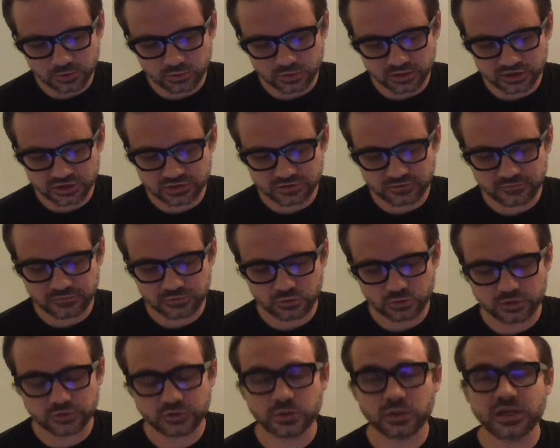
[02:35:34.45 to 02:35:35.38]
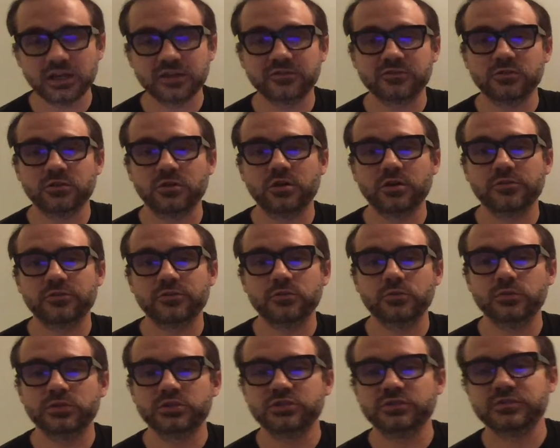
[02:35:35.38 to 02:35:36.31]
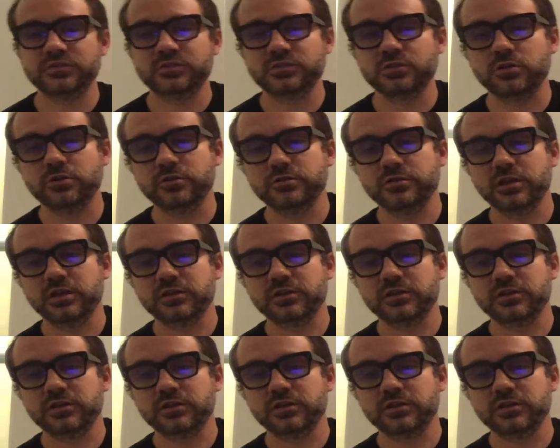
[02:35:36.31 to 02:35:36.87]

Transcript: questions for you on the last author, which is Sartre,